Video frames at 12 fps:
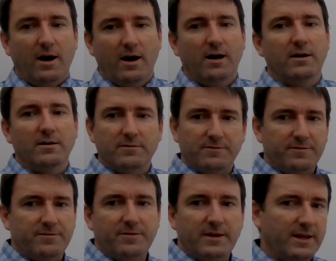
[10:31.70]
of
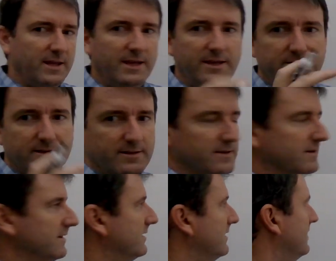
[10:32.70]
e to
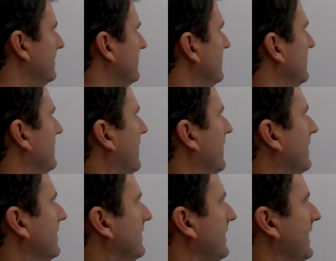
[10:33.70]
the
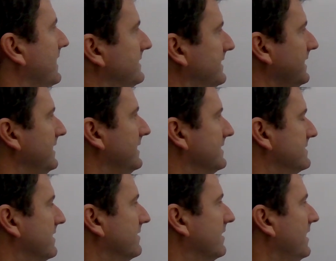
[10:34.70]
uh, at,
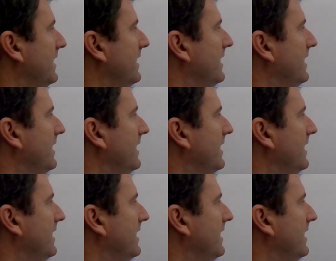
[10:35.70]
etc.